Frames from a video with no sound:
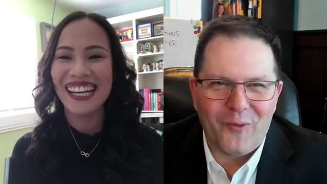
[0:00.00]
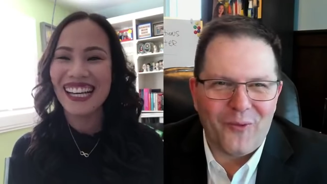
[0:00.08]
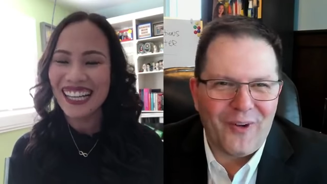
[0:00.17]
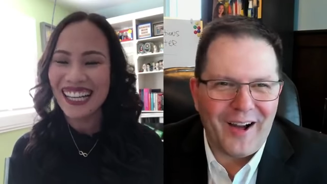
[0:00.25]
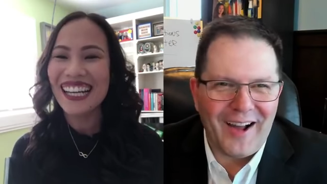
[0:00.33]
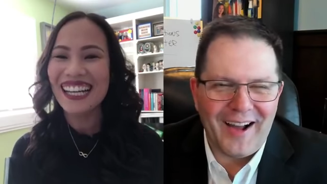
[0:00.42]

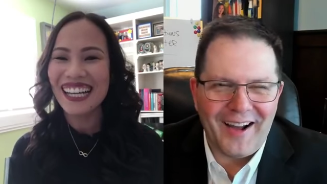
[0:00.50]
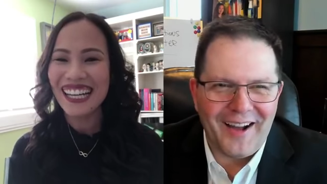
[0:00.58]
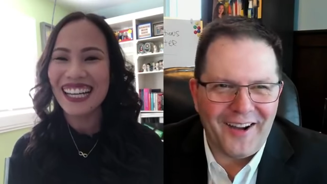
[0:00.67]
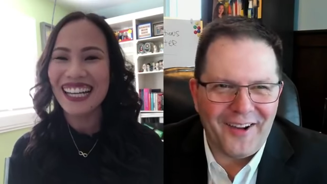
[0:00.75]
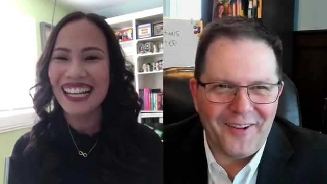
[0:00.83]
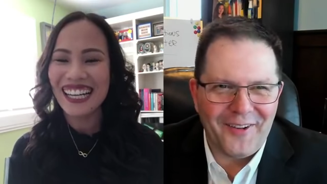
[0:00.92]

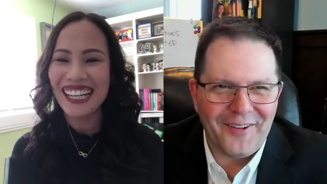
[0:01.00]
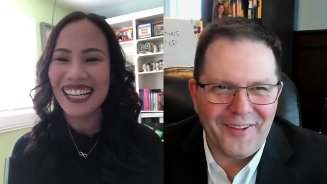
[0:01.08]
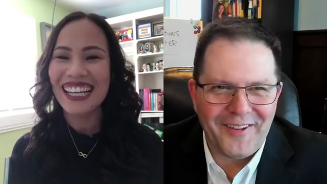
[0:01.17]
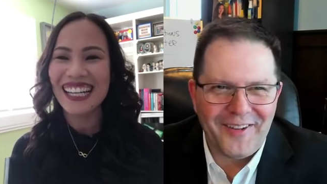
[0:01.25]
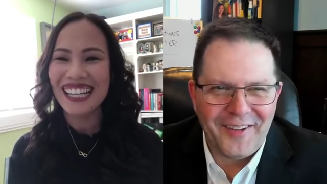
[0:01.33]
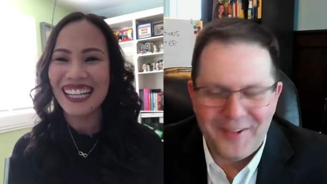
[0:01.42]
Speaker 1: wow.
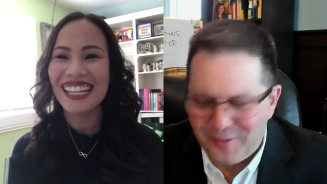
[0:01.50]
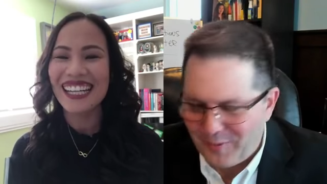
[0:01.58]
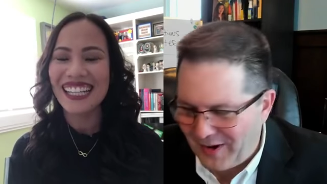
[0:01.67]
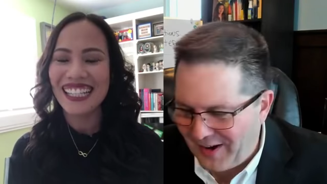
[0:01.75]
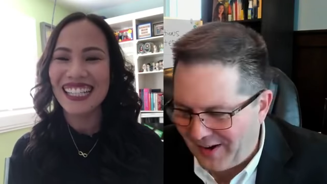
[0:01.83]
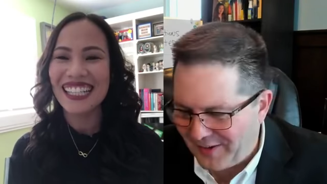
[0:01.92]

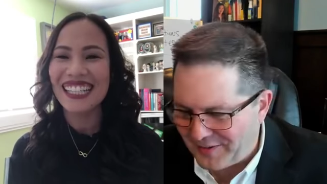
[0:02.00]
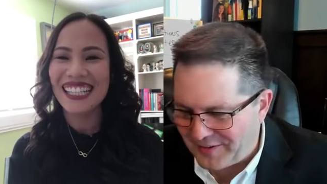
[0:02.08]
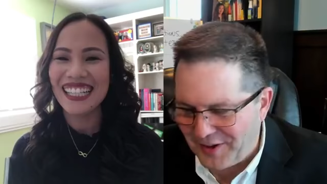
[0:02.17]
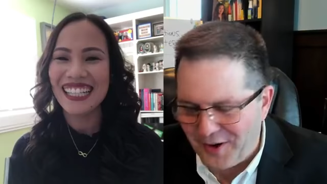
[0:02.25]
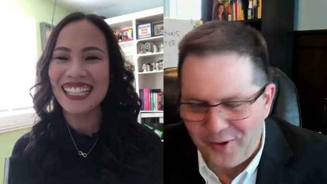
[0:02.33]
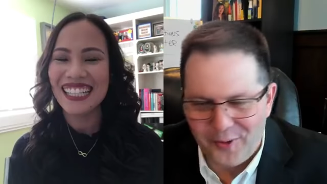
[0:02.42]
Wow.
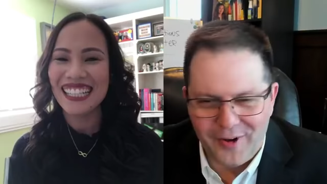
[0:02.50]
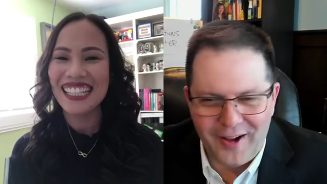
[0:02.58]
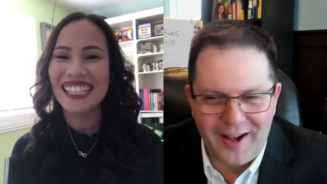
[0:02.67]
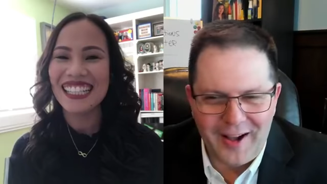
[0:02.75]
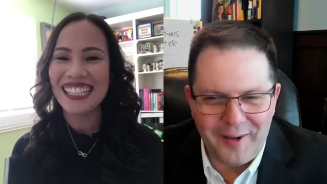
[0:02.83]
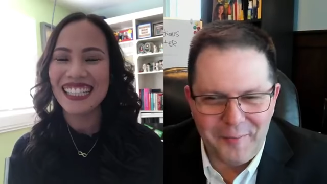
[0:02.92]
So,
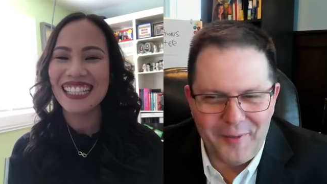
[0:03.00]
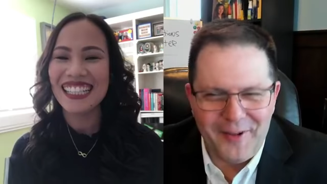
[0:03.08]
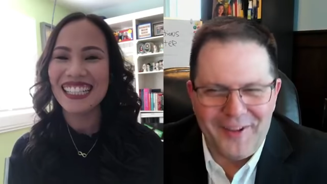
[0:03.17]
um,